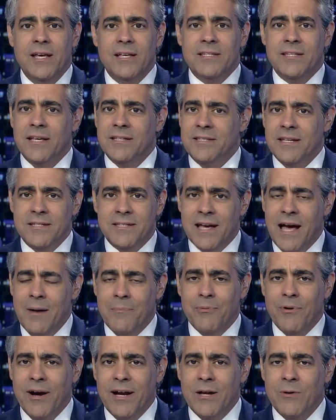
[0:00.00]
says it's
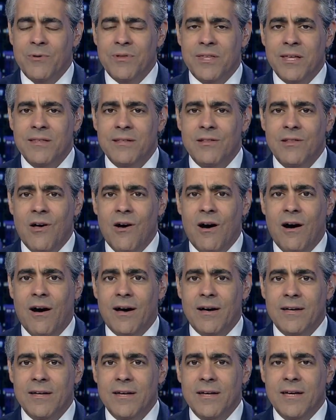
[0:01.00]
operating within the
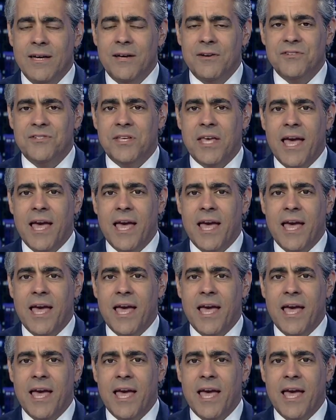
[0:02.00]
law. Here's